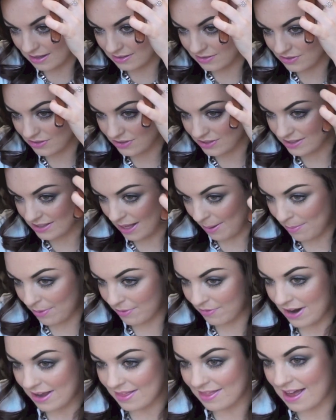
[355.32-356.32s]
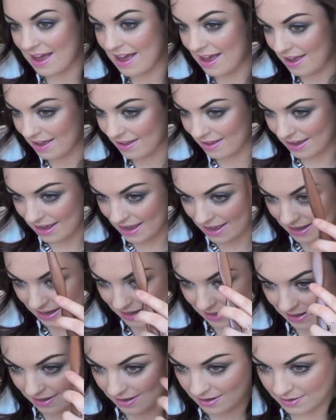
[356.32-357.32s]
and just separate the hair
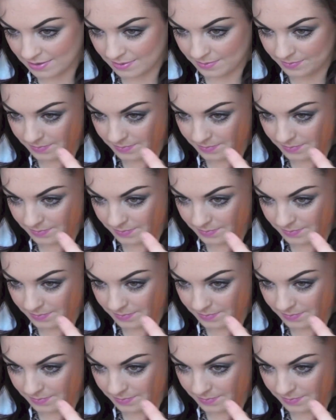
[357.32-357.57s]
here.